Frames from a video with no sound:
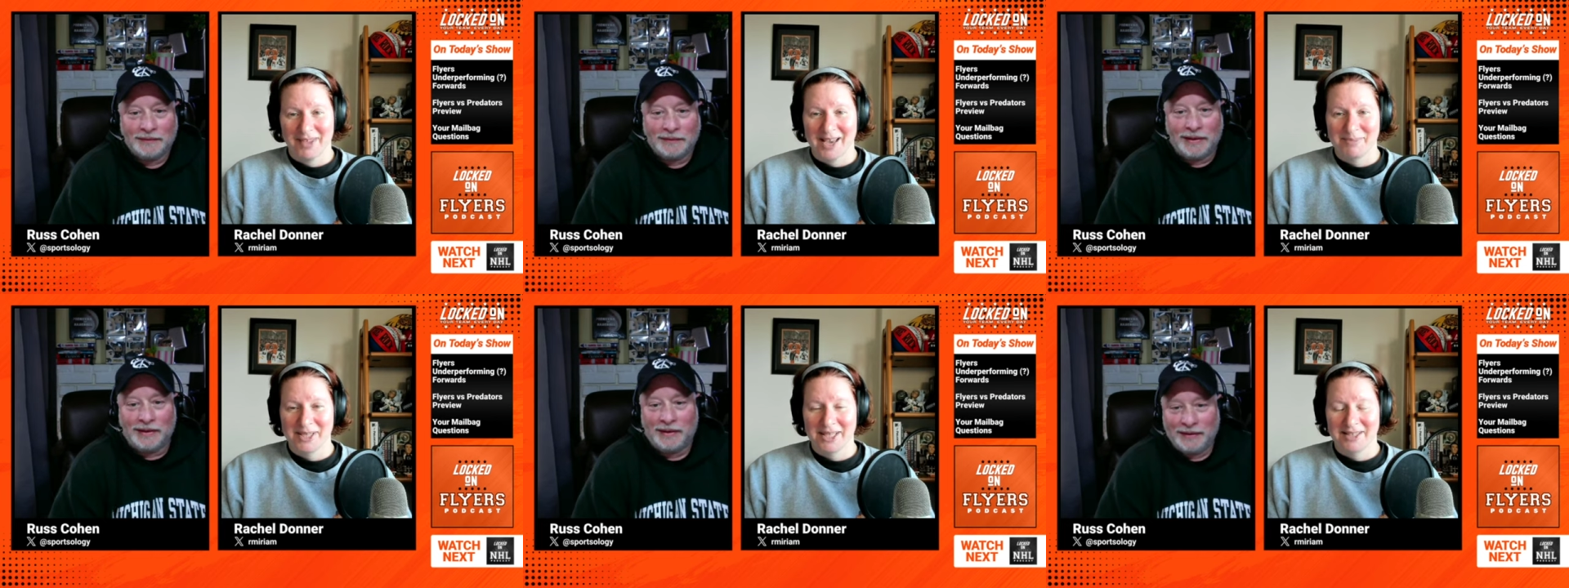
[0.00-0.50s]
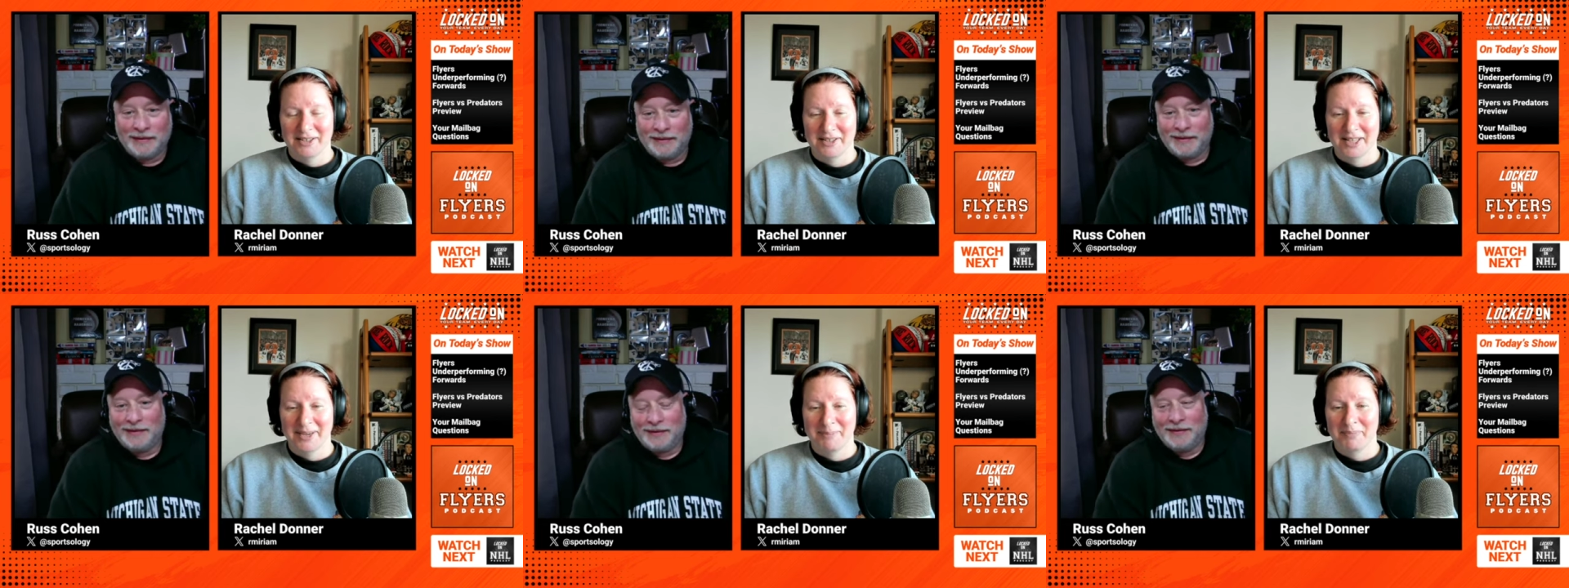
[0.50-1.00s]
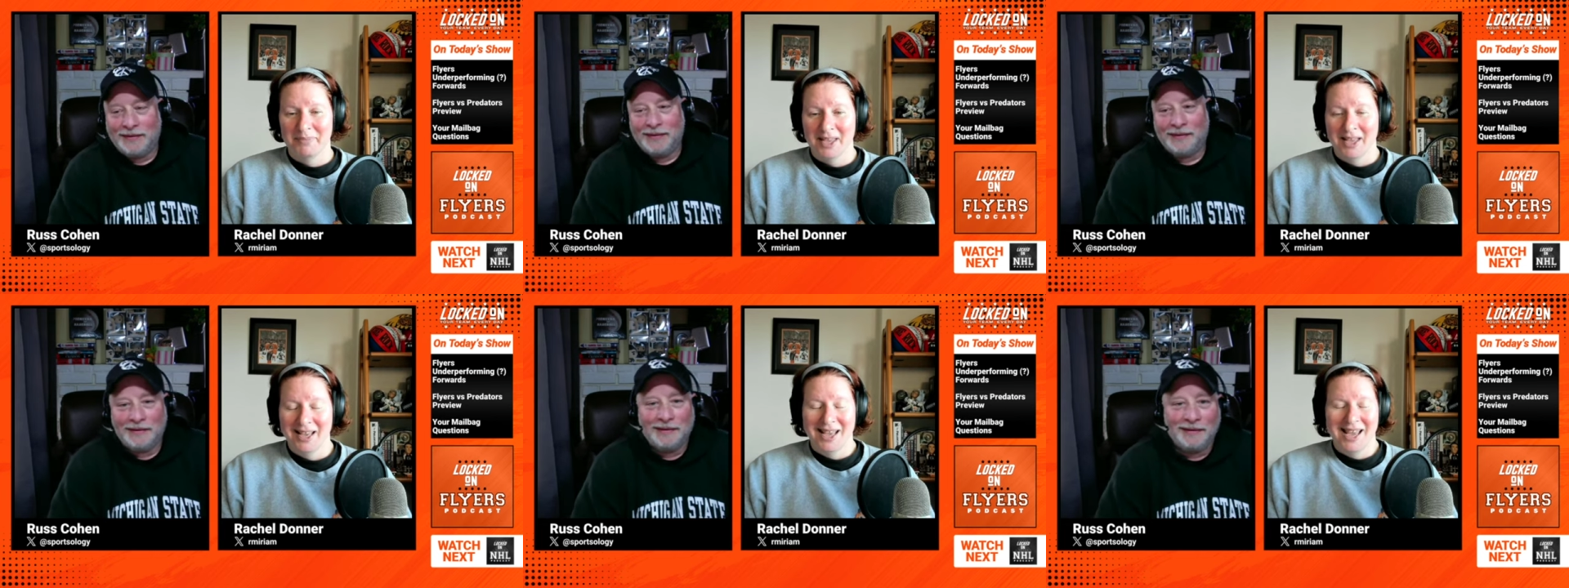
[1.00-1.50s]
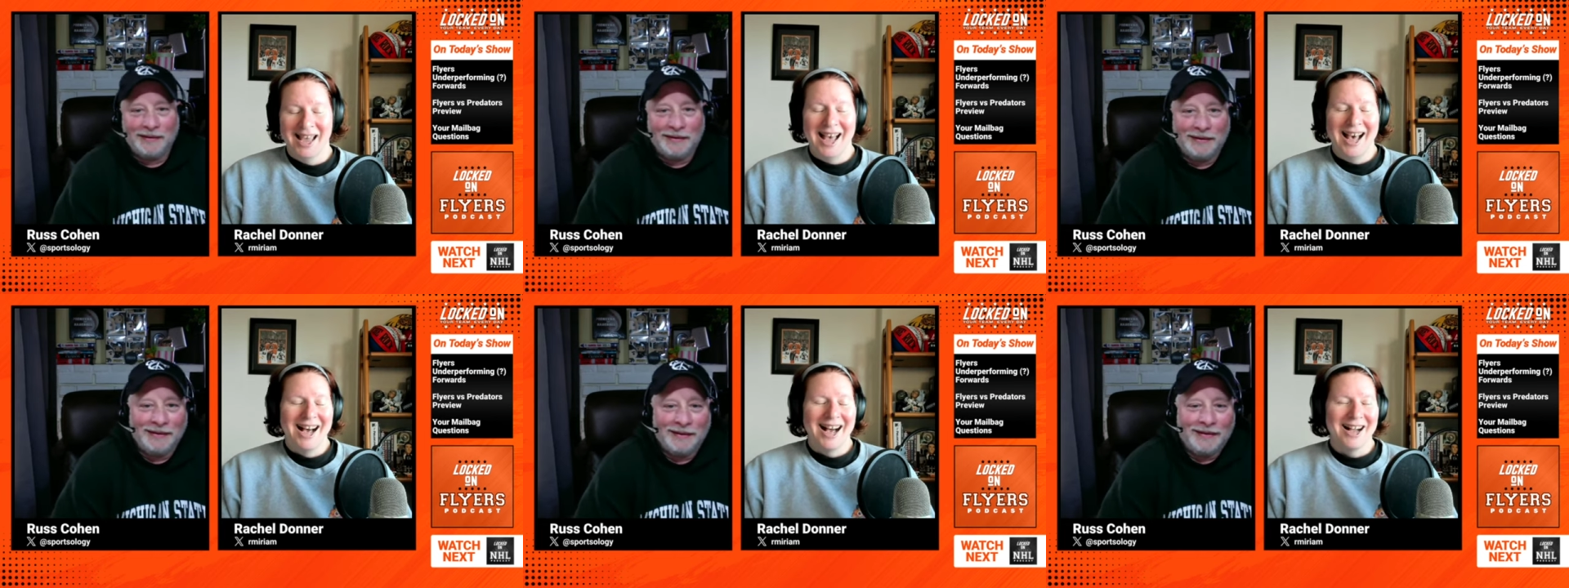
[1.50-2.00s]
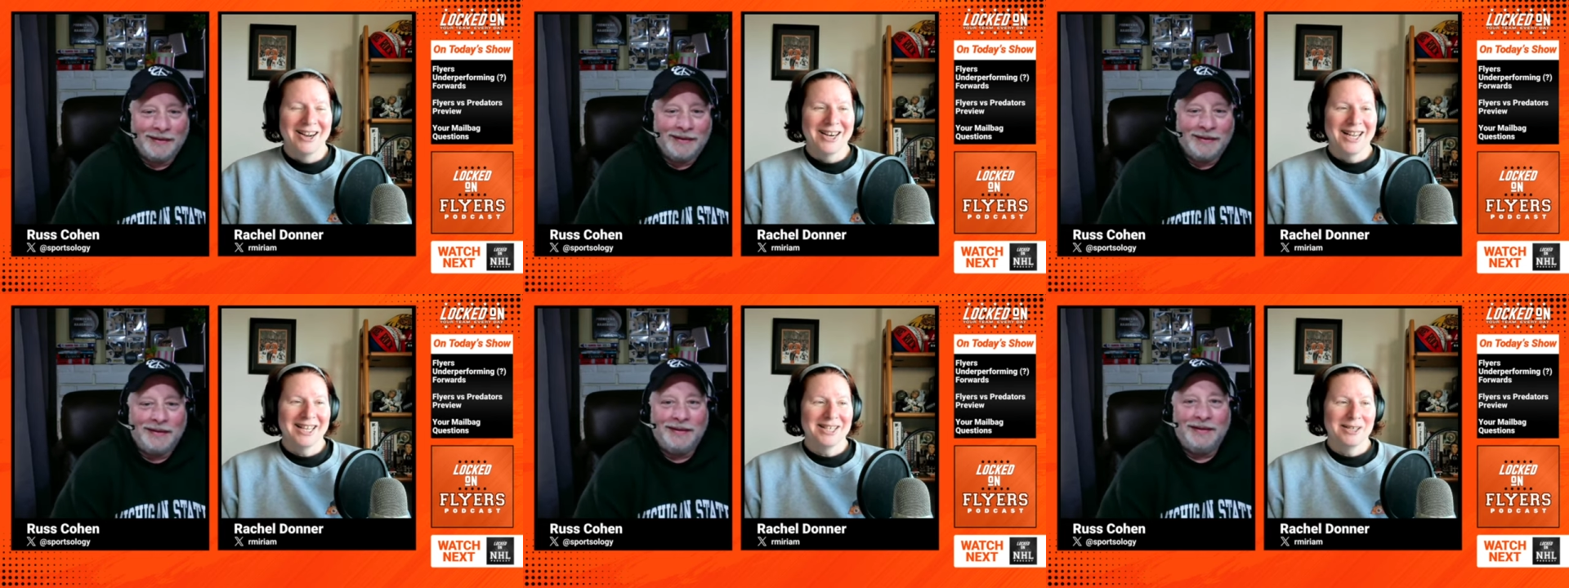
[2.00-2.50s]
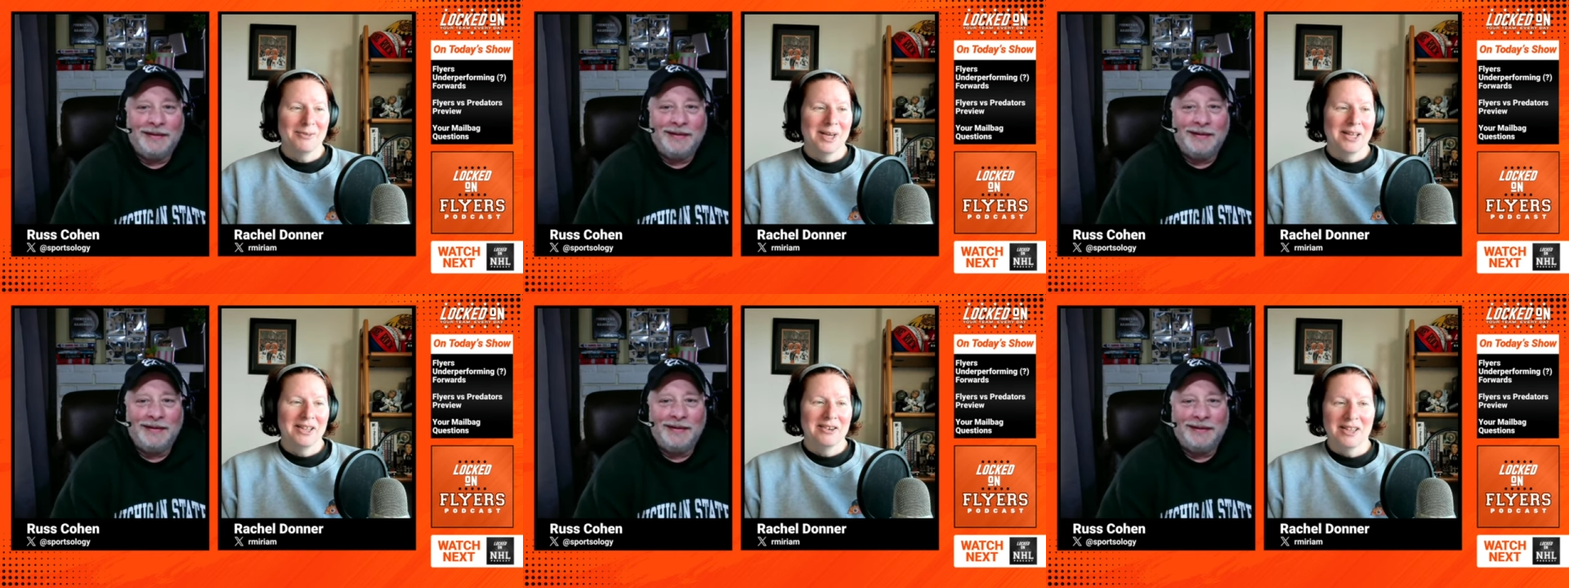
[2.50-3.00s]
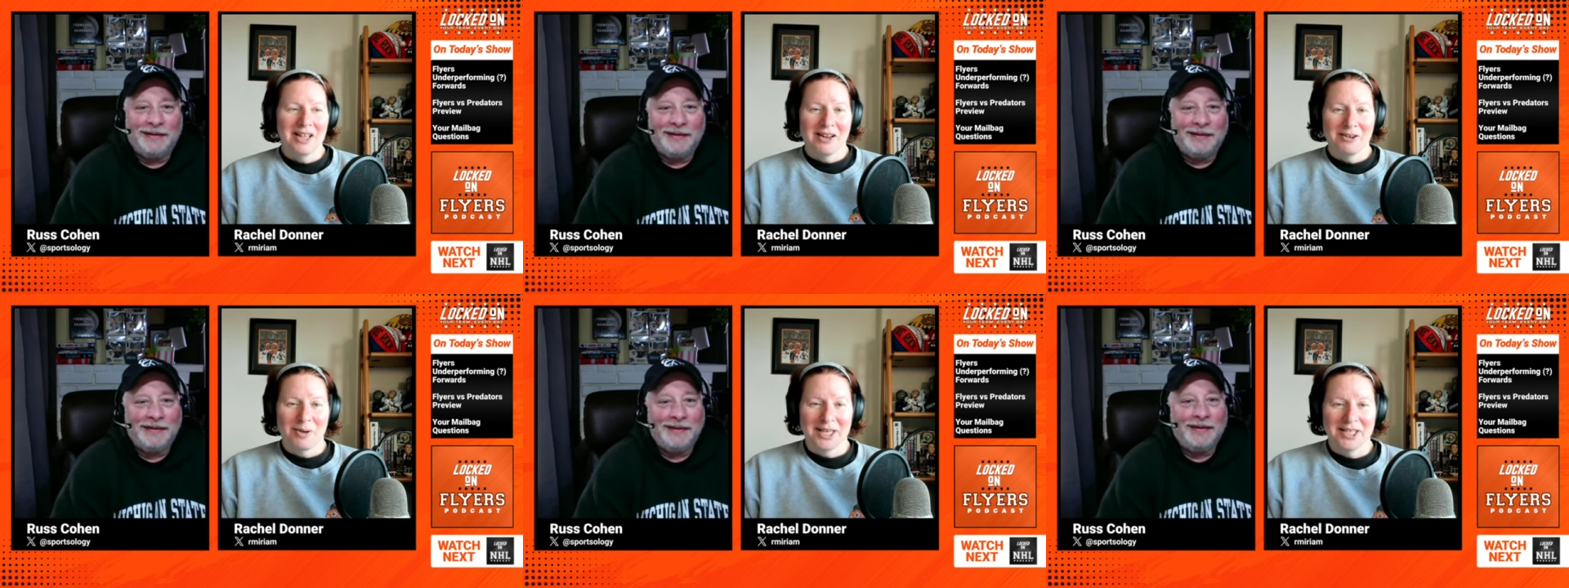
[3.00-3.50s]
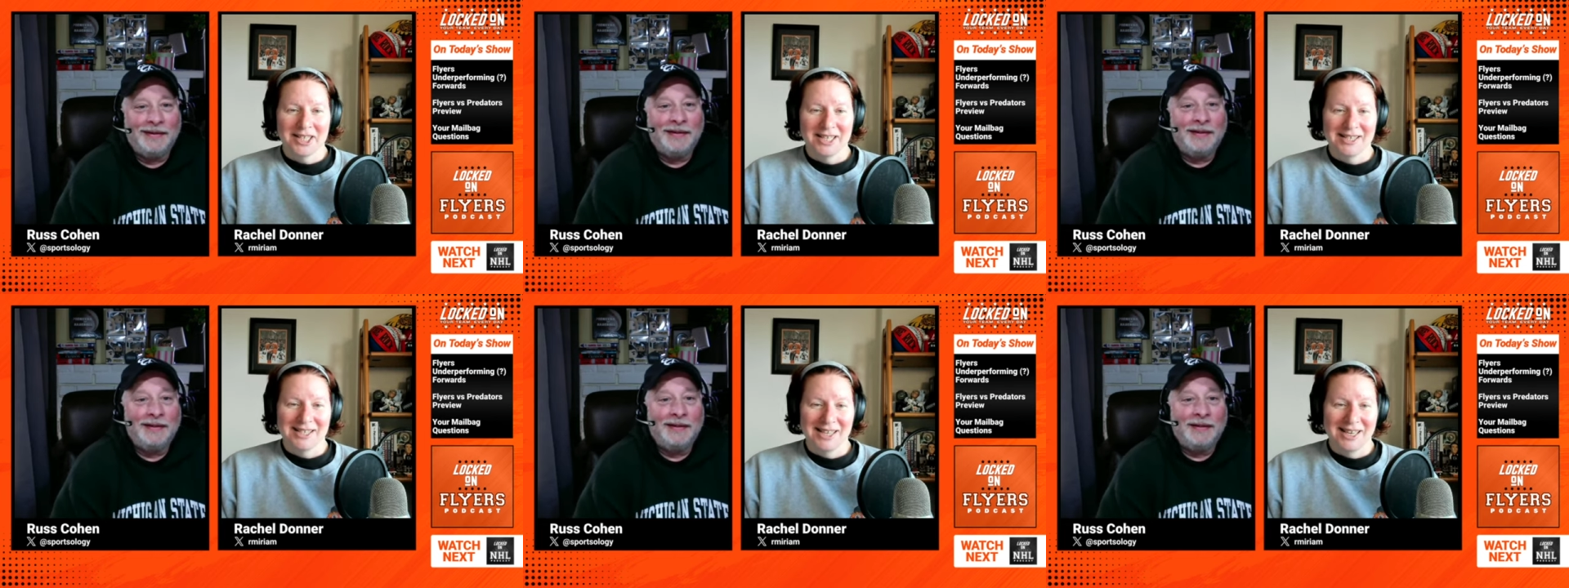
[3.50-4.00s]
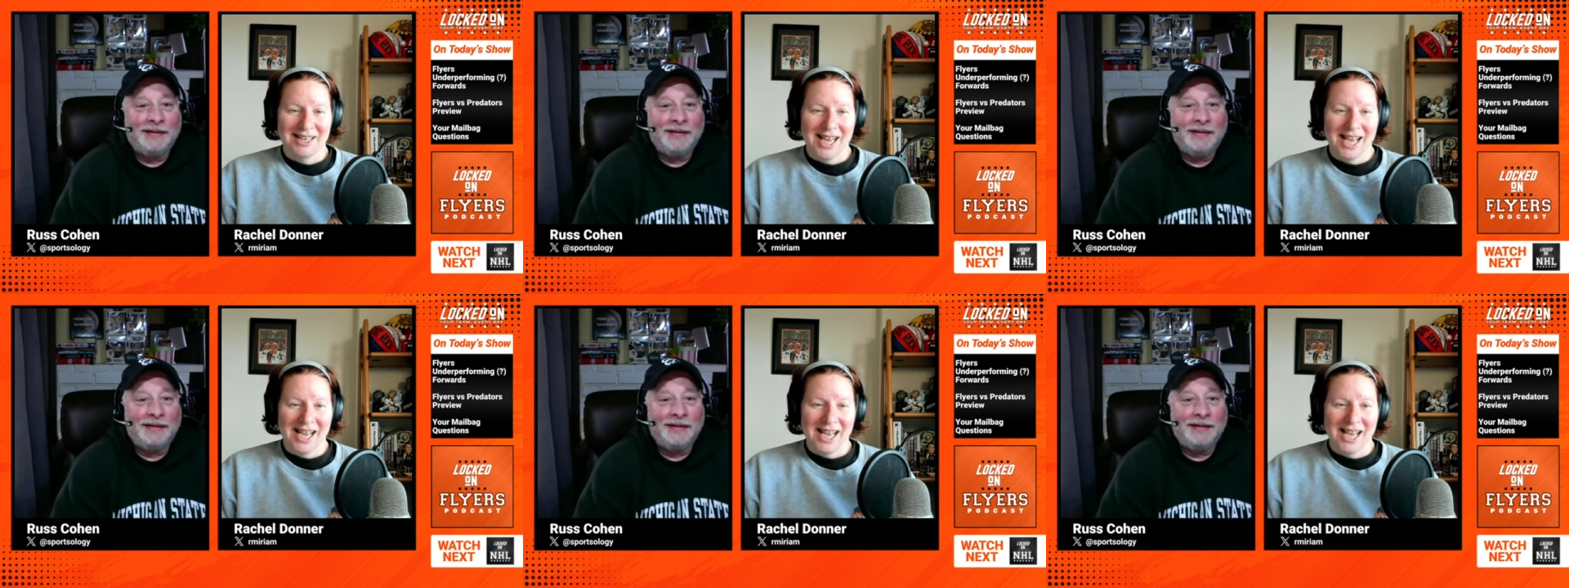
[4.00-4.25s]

Speaker 1: absolutely. All right. Well, there are a lot of questions in